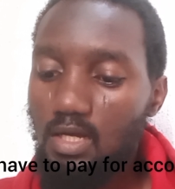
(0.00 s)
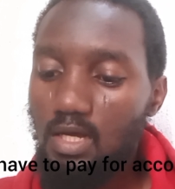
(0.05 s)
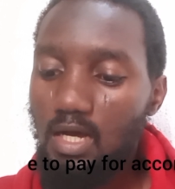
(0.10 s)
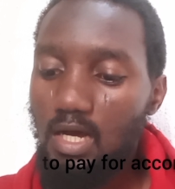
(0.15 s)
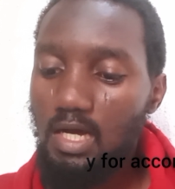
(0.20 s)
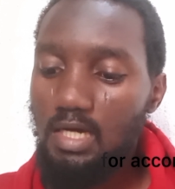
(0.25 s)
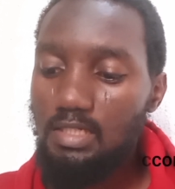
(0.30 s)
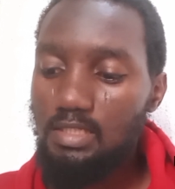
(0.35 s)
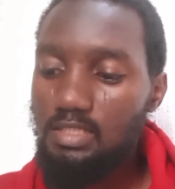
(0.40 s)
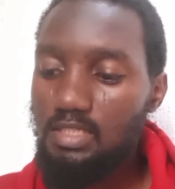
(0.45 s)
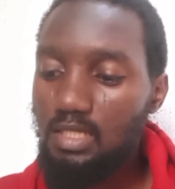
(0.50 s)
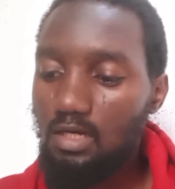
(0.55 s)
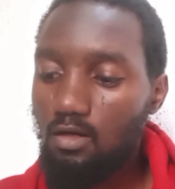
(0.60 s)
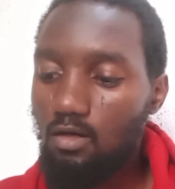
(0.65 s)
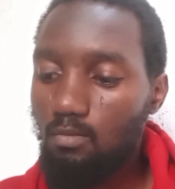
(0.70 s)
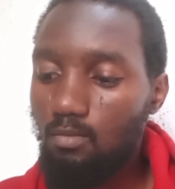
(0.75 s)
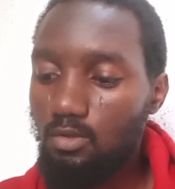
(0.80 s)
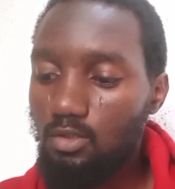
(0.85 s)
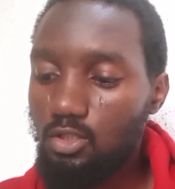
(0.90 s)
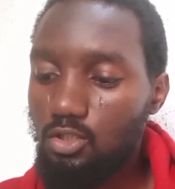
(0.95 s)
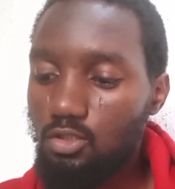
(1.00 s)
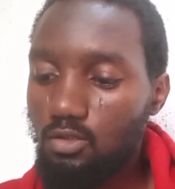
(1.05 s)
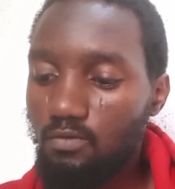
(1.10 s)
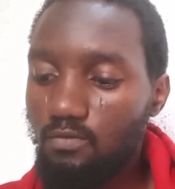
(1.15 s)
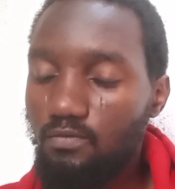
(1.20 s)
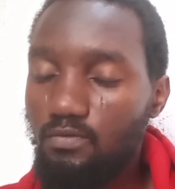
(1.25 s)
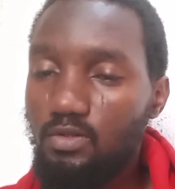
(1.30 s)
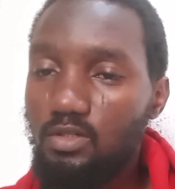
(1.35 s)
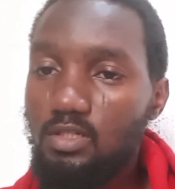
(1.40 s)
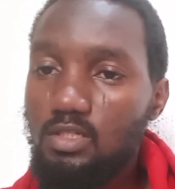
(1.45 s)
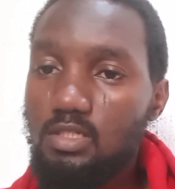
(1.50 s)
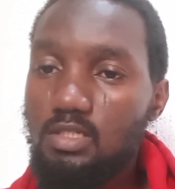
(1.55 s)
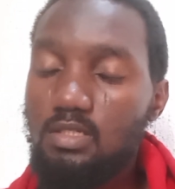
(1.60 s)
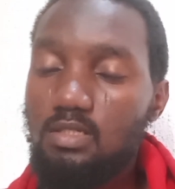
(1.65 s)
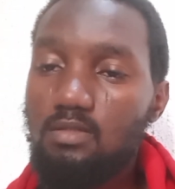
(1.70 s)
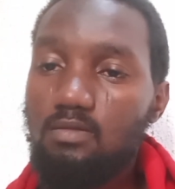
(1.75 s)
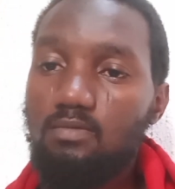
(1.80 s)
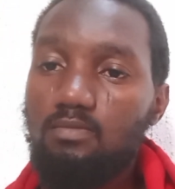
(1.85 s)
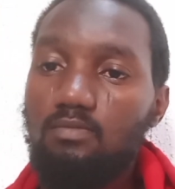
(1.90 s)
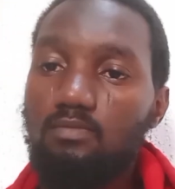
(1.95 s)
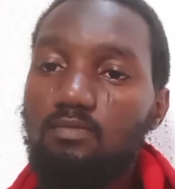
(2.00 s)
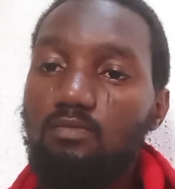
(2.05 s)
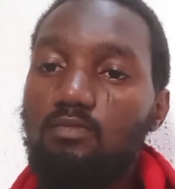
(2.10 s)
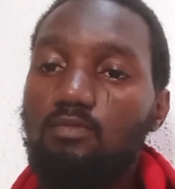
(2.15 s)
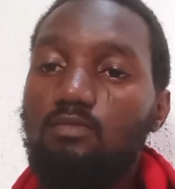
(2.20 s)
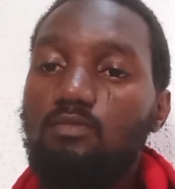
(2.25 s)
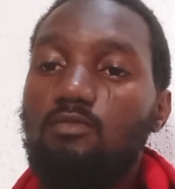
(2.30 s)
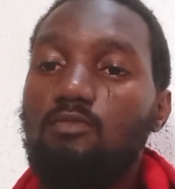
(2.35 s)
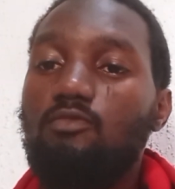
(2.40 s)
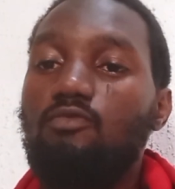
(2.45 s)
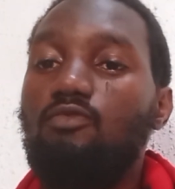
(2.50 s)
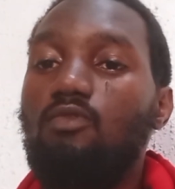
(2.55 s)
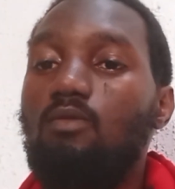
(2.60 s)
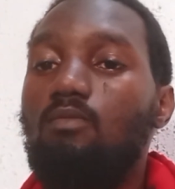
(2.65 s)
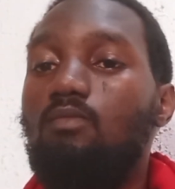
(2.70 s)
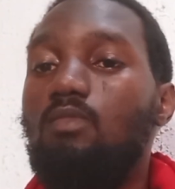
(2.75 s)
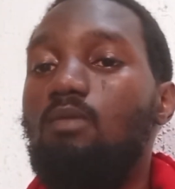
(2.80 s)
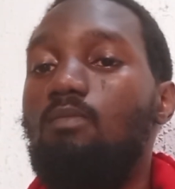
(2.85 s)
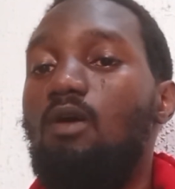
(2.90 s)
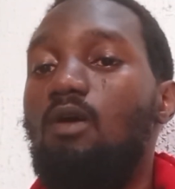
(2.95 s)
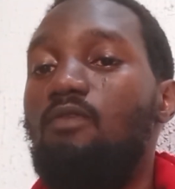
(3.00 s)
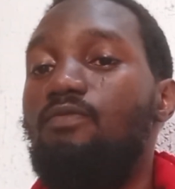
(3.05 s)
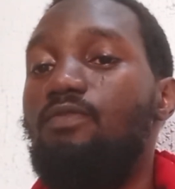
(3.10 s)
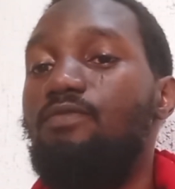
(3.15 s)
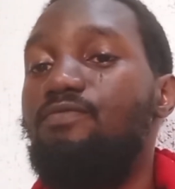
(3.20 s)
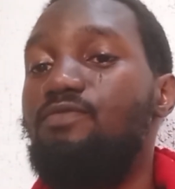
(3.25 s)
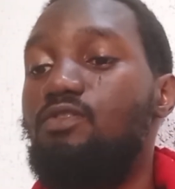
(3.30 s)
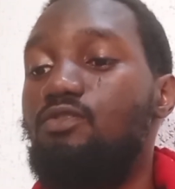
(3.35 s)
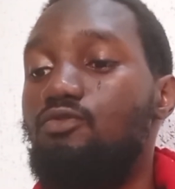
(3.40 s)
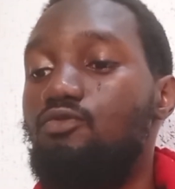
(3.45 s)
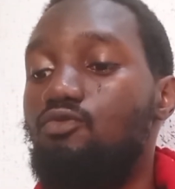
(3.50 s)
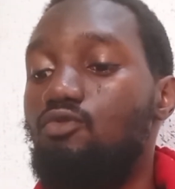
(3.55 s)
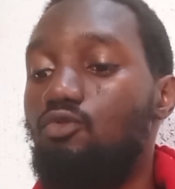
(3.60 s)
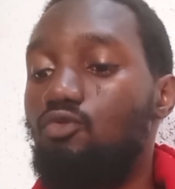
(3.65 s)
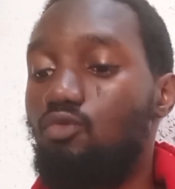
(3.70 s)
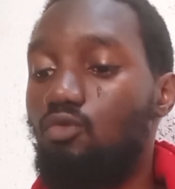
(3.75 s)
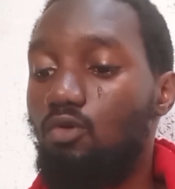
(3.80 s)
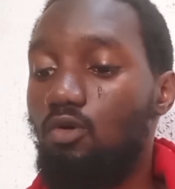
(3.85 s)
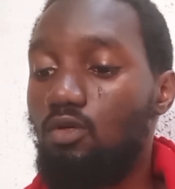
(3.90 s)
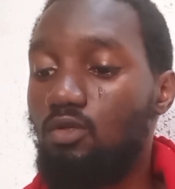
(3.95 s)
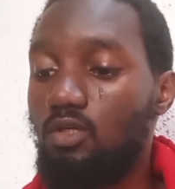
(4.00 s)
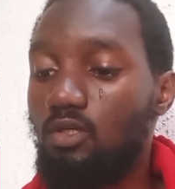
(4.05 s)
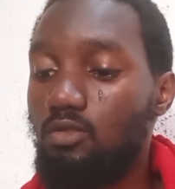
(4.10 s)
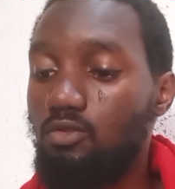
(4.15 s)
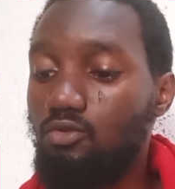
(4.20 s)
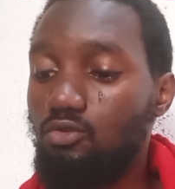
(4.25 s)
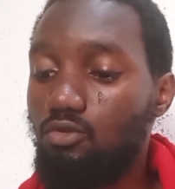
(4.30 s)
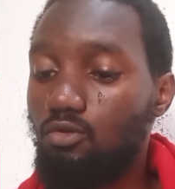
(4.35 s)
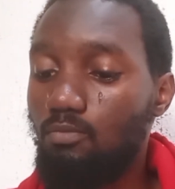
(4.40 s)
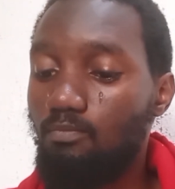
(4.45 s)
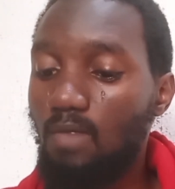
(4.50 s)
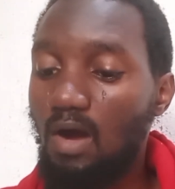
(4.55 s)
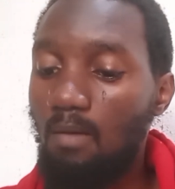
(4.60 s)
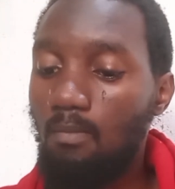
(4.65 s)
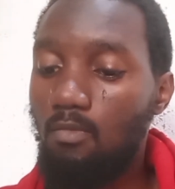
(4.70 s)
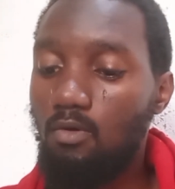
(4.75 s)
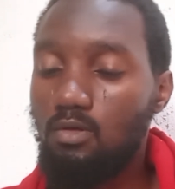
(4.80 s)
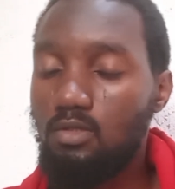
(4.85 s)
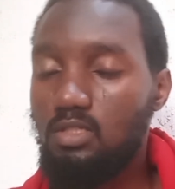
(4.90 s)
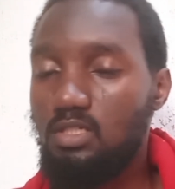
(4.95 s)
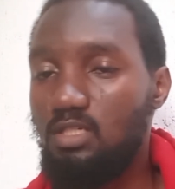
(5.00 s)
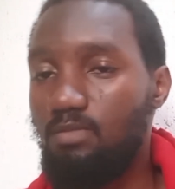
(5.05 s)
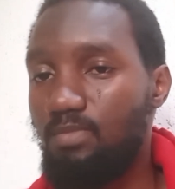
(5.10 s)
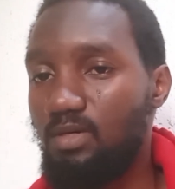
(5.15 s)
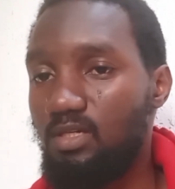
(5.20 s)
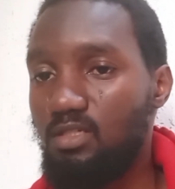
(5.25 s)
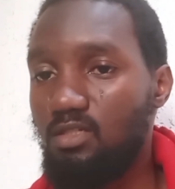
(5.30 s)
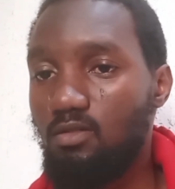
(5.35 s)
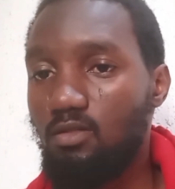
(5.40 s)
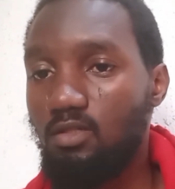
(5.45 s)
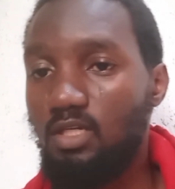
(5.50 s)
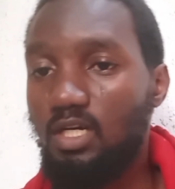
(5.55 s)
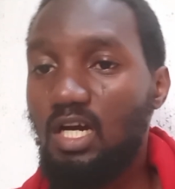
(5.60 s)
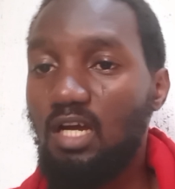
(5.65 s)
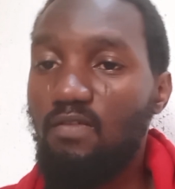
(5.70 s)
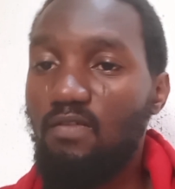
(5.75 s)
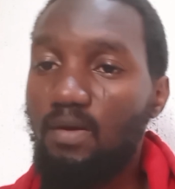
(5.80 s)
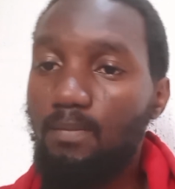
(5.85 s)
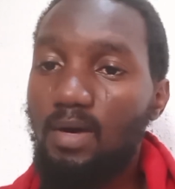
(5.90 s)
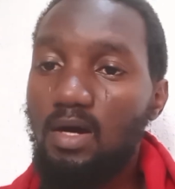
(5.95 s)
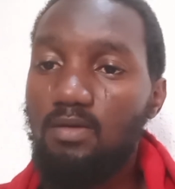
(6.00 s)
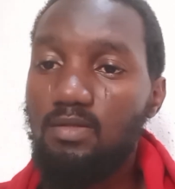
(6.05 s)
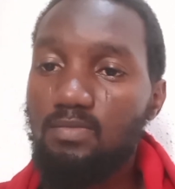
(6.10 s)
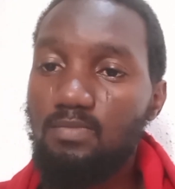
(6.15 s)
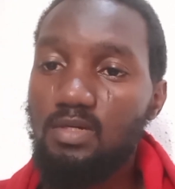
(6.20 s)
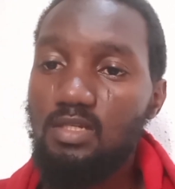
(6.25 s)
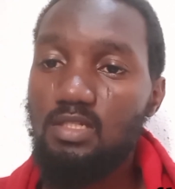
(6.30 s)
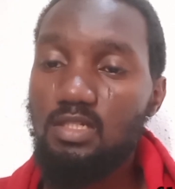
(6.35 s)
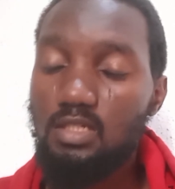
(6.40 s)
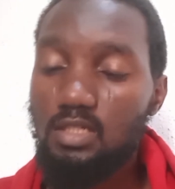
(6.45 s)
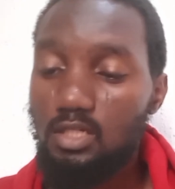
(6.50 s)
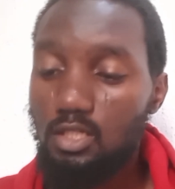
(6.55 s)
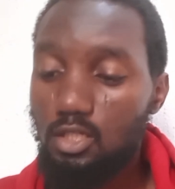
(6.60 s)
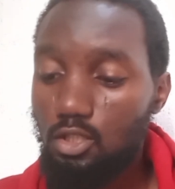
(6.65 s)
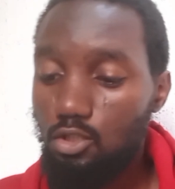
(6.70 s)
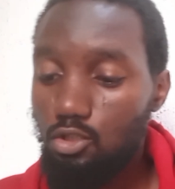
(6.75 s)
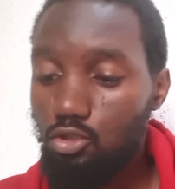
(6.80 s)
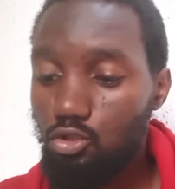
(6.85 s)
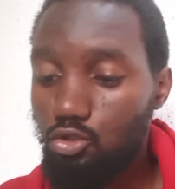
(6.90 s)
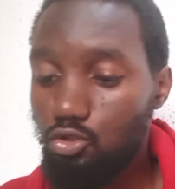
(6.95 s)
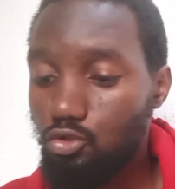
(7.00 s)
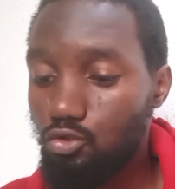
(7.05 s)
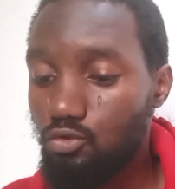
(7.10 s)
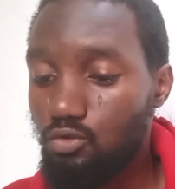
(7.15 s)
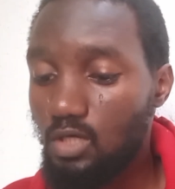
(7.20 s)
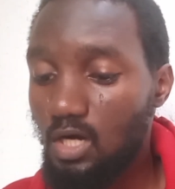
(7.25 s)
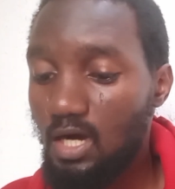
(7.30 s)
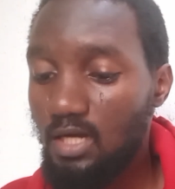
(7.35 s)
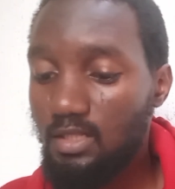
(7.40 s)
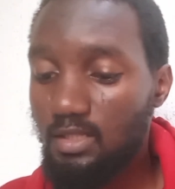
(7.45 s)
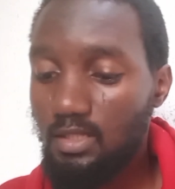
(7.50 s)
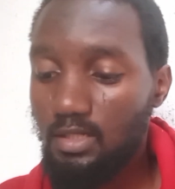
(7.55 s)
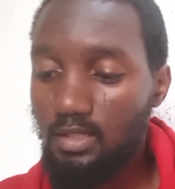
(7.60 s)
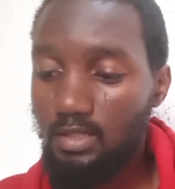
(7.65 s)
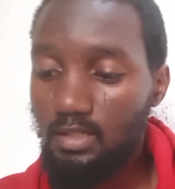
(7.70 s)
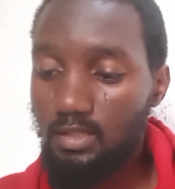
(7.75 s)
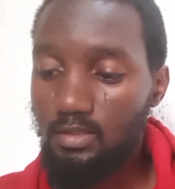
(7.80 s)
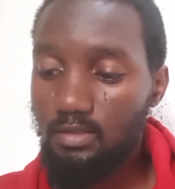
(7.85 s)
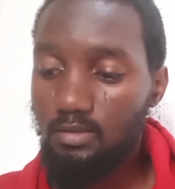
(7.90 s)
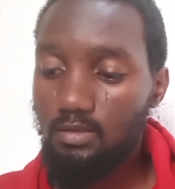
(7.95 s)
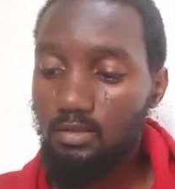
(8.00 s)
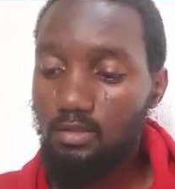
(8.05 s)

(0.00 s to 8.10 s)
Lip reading: And this accommodation varies from about €50 to €100 per month, depending on the kind of apartment you are taking.